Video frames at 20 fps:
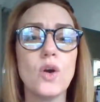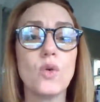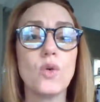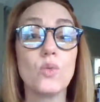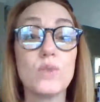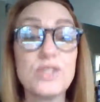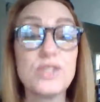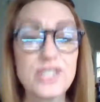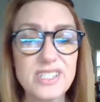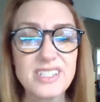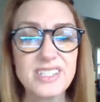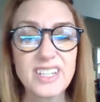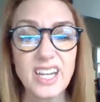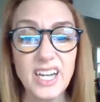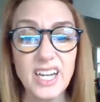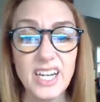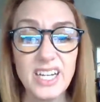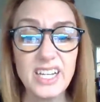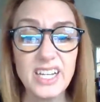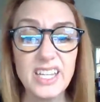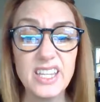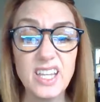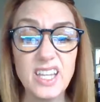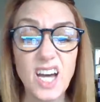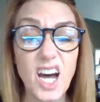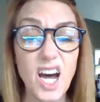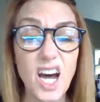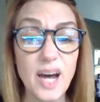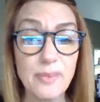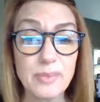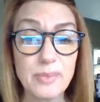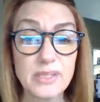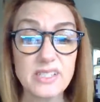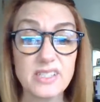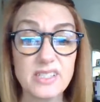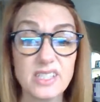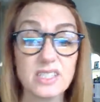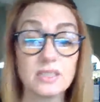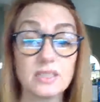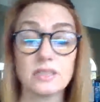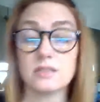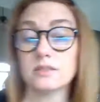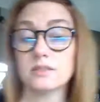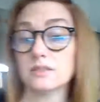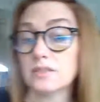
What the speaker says: which is kind of the opposite